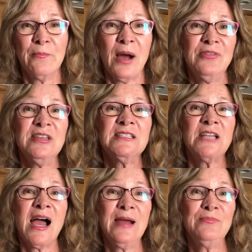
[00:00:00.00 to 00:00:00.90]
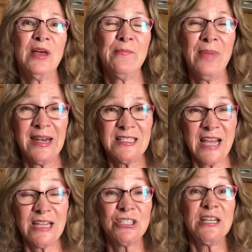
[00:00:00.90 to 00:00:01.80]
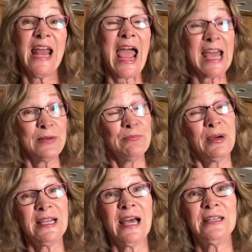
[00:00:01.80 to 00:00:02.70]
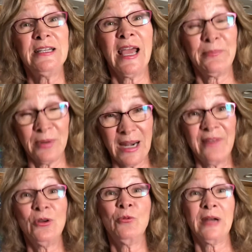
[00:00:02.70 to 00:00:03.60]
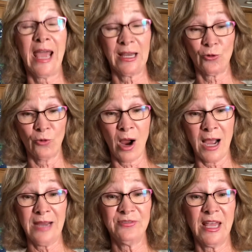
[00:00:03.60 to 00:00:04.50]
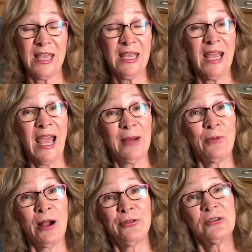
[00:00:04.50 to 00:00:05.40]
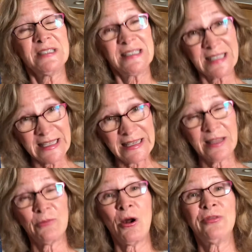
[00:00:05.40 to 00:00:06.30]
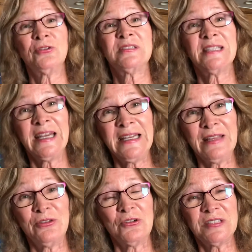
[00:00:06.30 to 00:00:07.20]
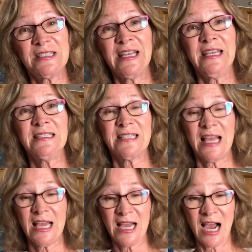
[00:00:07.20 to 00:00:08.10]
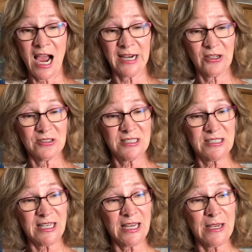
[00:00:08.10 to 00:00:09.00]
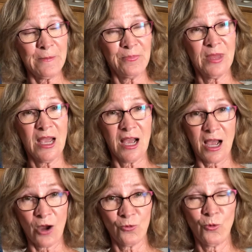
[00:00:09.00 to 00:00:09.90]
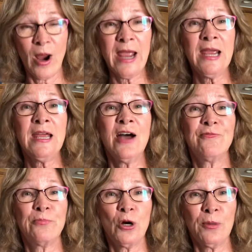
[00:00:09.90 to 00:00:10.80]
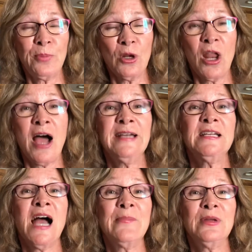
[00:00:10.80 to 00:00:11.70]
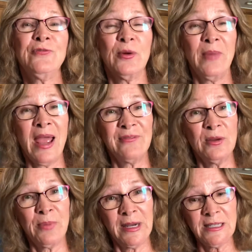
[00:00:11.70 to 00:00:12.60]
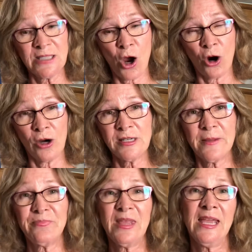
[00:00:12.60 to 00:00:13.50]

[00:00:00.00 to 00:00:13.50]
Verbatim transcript: By this time, the meditation hadn't begun yet, but everyone had arrived. And while they're, while they're sitting in their seats, I could see a ray of purple light coming from everybody's heart.